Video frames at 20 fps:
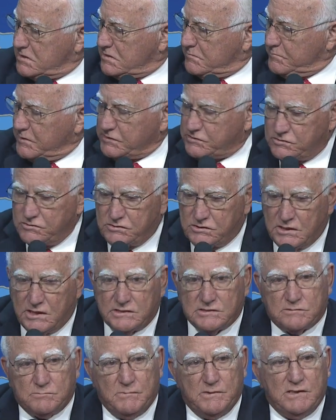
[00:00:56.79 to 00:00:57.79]
but you
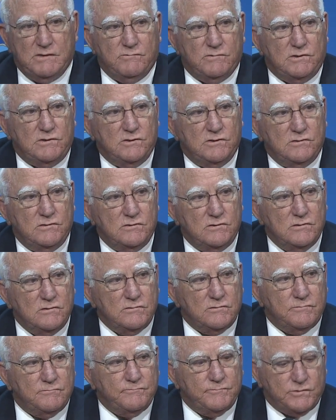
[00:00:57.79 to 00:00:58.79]
touched me when you
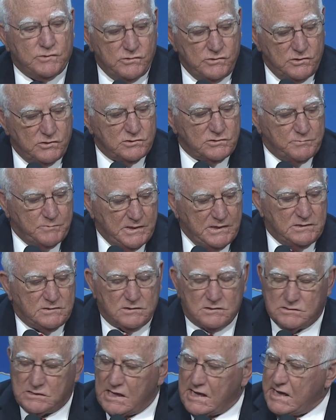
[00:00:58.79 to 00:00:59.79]
threw your speech
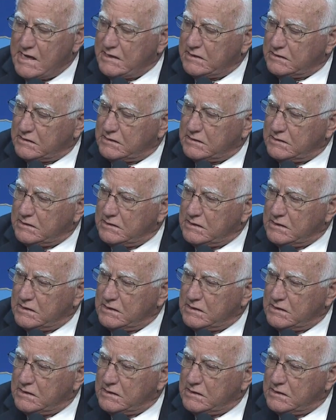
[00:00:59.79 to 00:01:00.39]
aside and